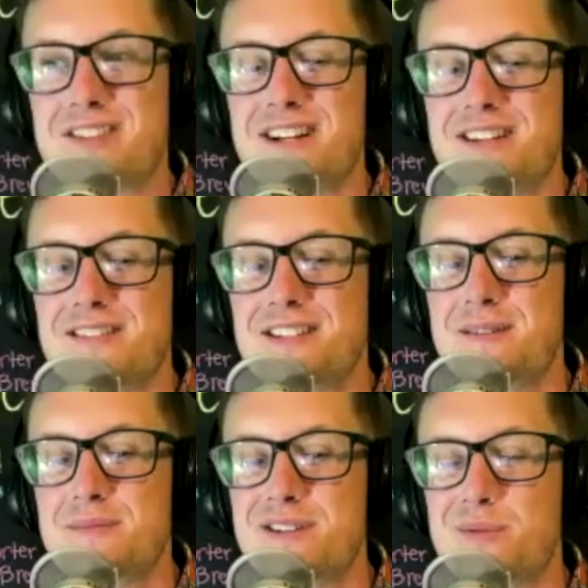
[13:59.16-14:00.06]
kind of
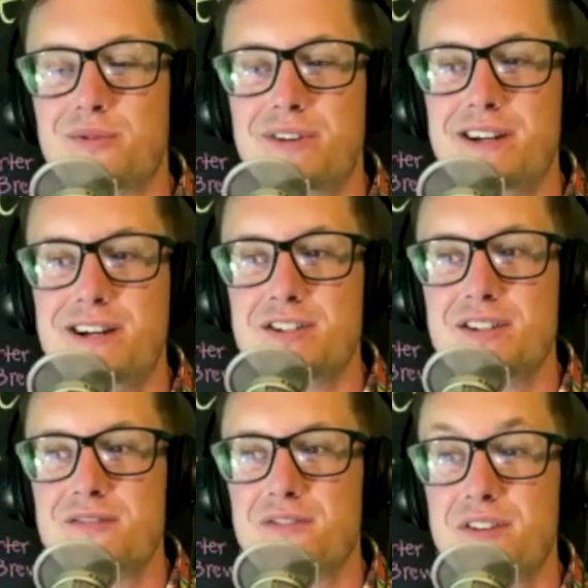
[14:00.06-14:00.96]
seems like we're
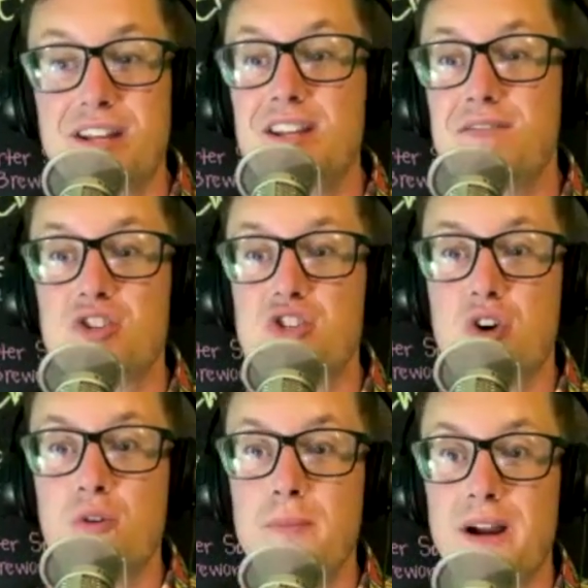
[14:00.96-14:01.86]
rehashing the first. They didn't even
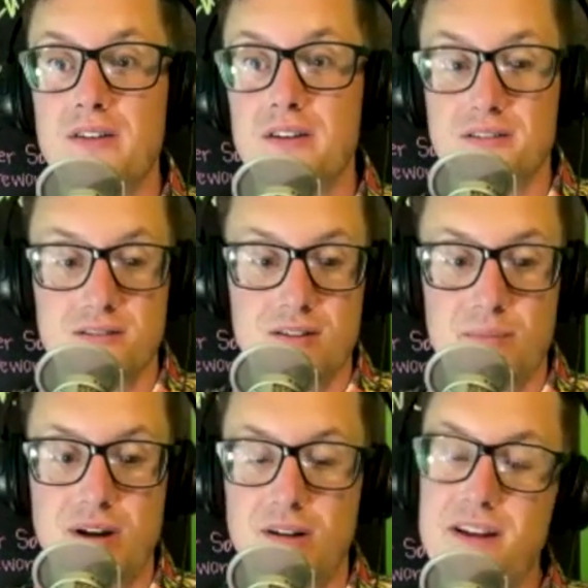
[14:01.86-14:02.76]
show Mara.
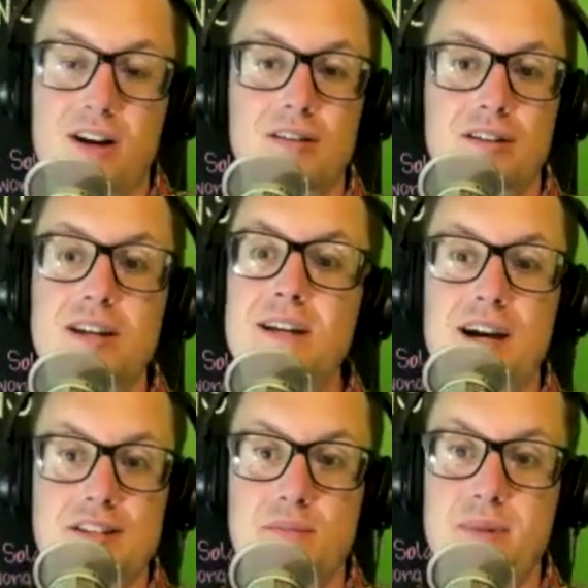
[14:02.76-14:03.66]
Apparently, he
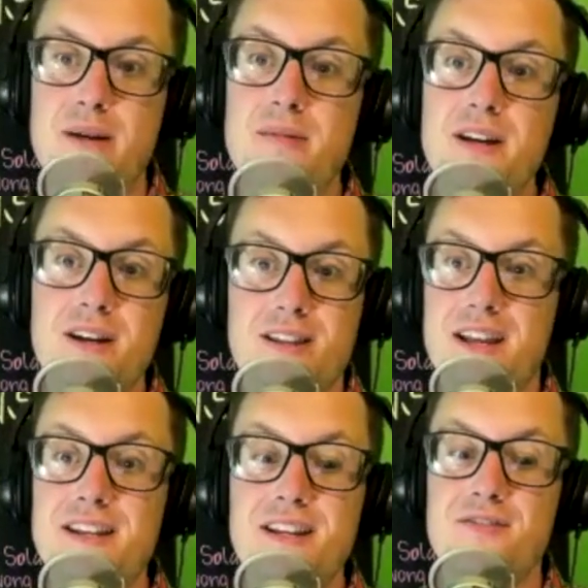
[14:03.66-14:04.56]
has a baby, and
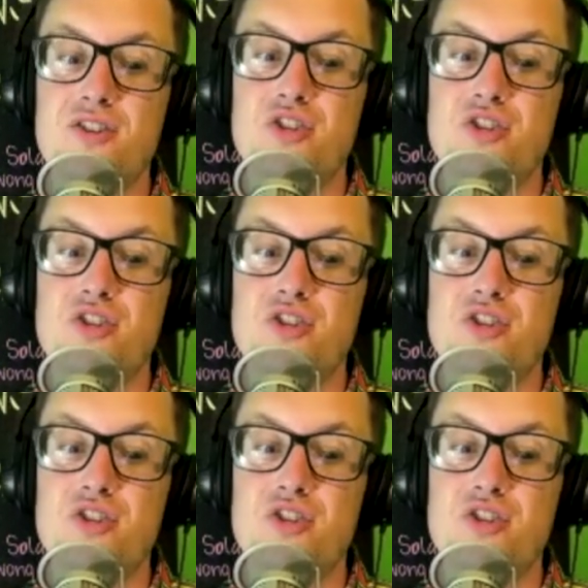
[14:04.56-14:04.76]
they didn't even